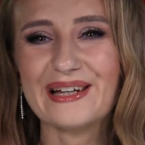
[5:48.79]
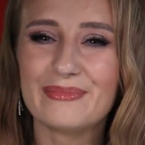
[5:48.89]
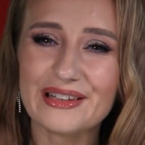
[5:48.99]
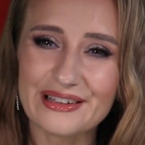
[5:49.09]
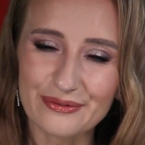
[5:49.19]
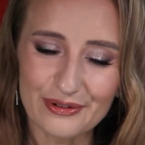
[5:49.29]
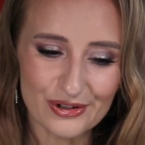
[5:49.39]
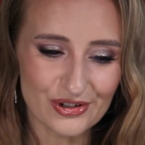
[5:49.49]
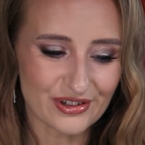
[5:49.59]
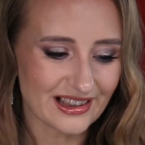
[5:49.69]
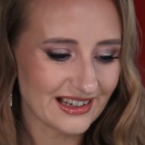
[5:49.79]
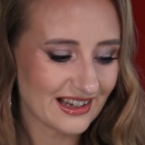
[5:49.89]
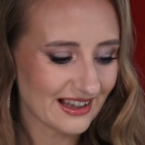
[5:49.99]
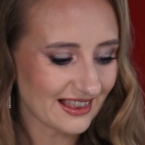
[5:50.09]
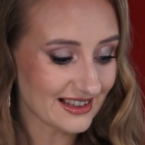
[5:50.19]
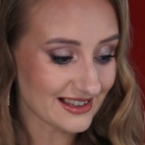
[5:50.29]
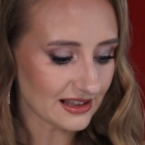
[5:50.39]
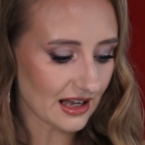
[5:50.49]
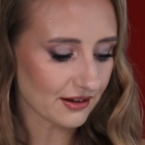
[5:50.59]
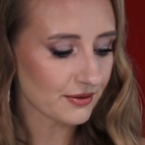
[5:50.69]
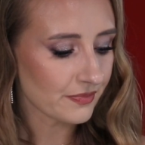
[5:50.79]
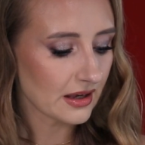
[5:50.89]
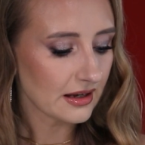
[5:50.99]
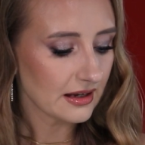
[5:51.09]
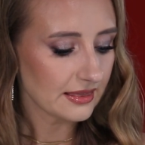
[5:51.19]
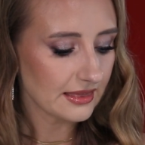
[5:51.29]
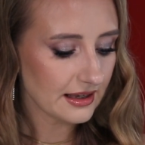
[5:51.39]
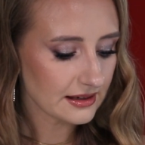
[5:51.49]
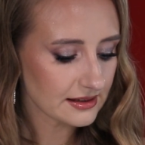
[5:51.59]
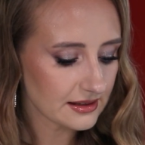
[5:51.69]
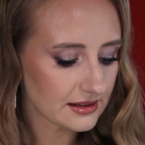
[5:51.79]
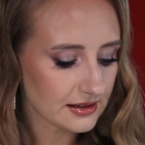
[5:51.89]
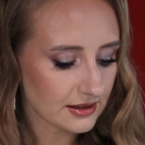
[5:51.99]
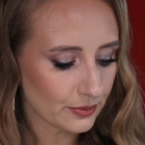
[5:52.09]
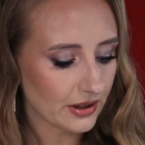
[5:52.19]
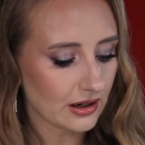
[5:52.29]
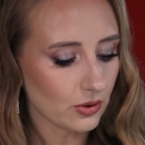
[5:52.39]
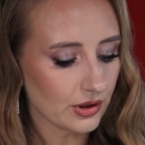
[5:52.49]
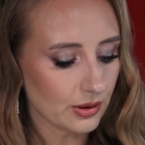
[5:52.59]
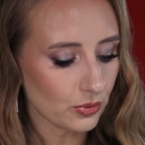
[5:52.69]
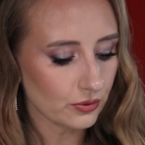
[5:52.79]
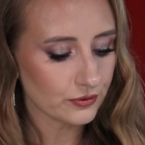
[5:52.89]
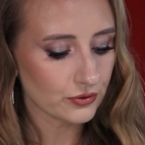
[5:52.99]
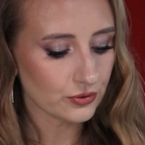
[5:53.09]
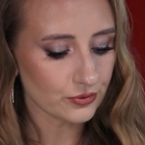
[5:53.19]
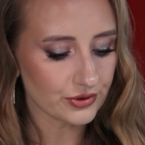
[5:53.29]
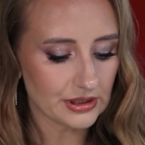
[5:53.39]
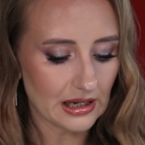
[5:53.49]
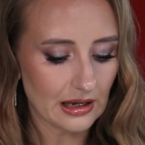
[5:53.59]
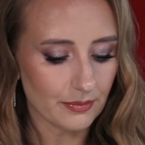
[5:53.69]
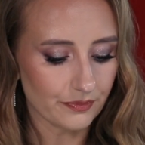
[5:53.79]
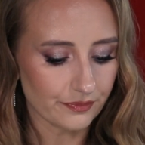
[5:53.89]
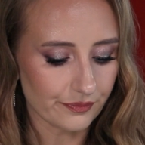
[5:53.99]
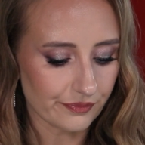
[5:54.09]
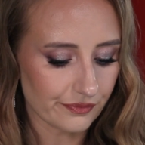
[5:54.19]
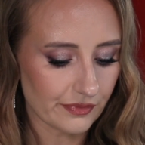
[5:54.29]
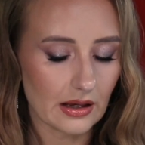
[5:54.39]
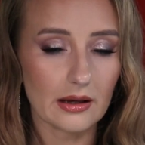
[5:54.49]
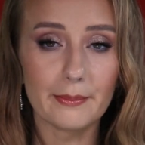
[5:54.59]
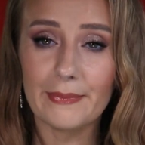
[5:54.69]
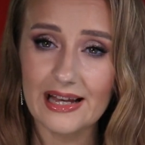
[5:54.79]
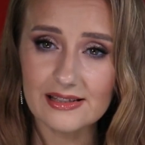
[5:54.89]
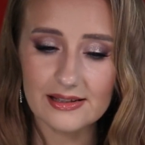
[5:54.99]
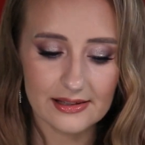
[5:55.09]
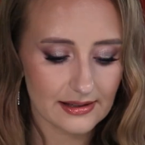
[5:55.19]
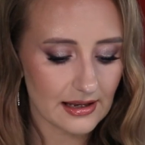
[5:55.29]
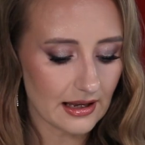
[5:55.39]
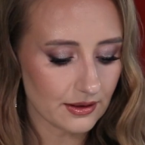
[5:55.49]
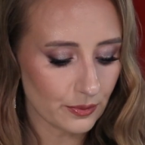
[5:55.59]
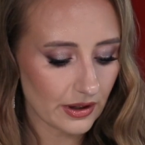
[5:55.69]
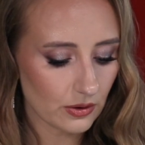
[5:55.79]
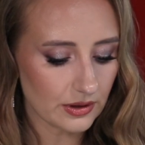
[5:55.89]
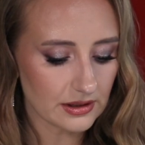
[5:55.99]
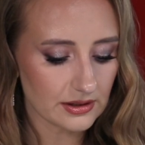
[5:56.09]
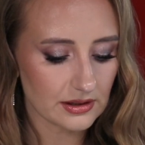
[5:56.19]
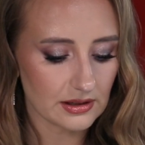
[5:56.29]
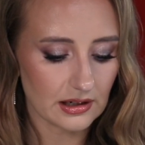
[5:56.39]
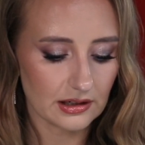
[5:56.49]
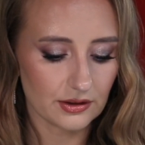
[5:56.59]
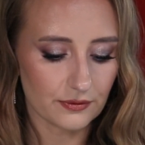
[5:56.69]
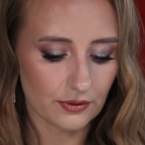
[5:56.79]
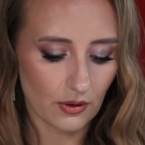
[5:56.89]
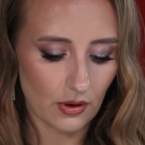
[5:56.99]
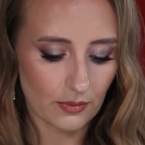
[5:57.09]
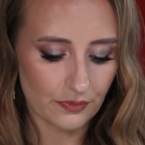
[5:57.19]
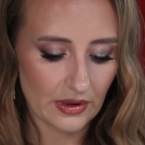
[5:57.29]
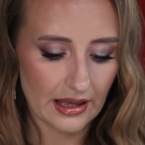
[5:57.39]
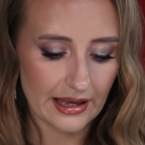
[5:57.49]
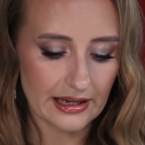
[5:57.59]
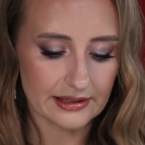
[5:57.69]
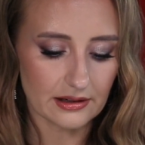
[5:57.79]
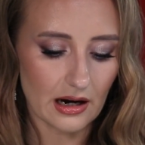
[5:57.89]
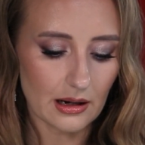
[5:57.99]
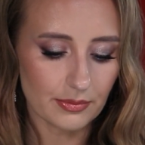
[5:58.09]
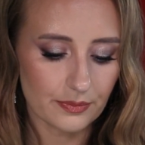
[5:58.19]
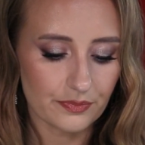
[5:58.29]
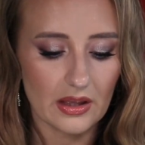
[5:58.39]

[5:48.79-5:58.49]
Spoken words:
But unfortunately, that's life. Next, we are gonna move to some masks, and we are gonna start from a scrub.